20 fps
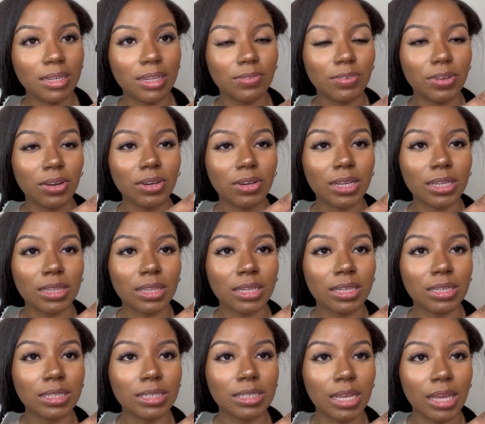if y'all get
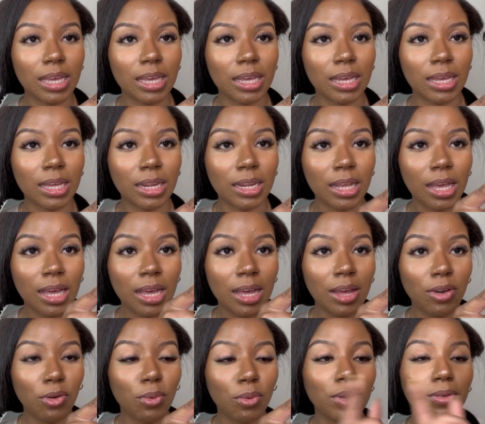this, and
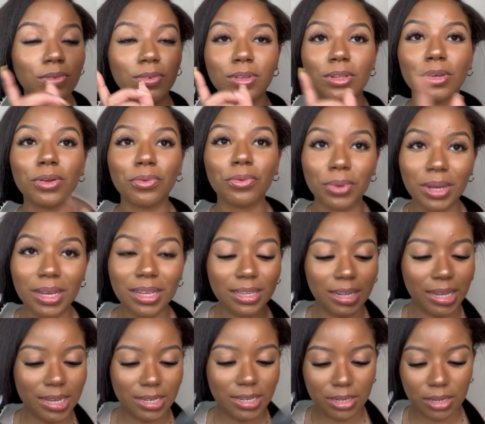wait for the green
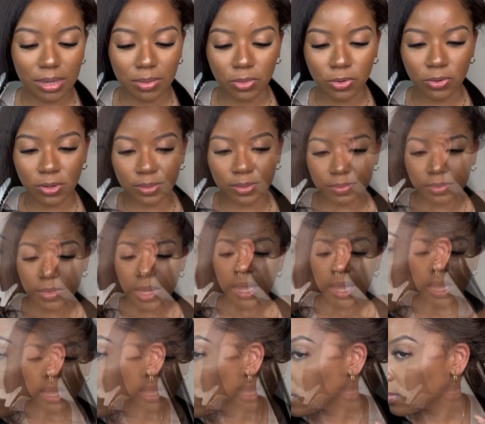light to come on.
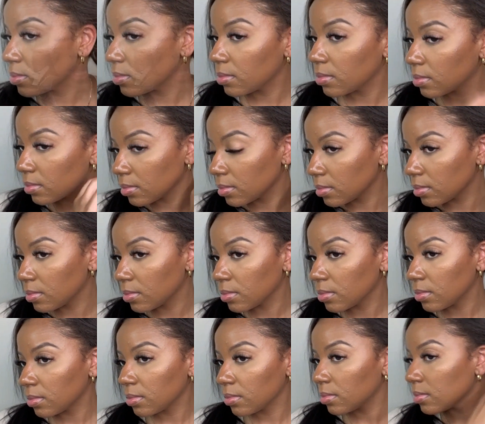
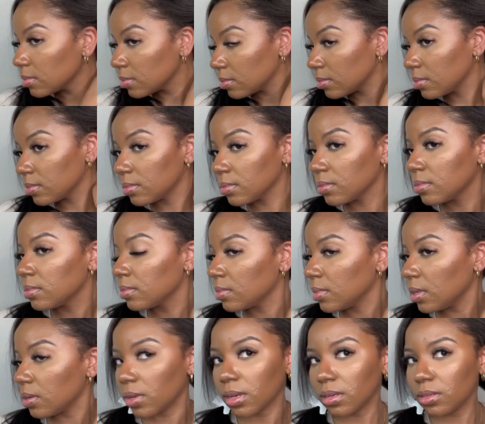Okay, y'all,
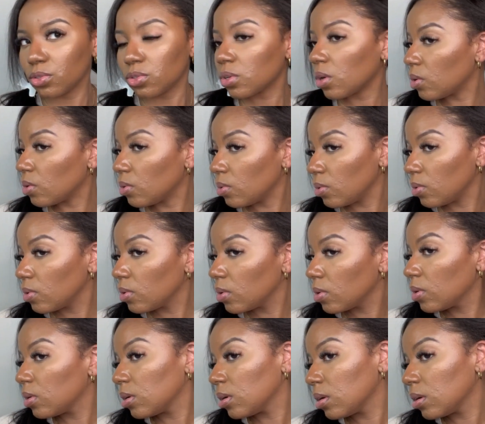please don't laugh
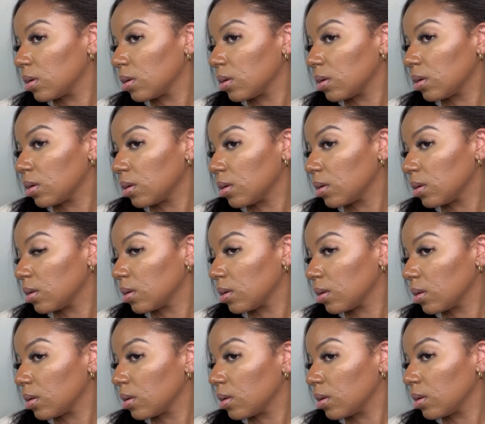or judge too
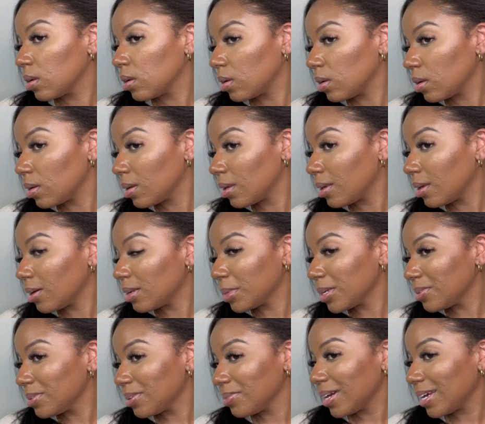hard at
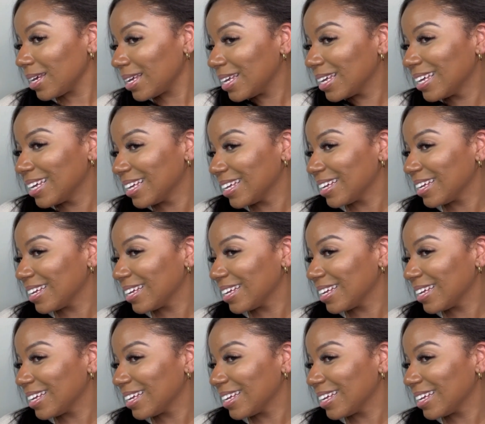my failed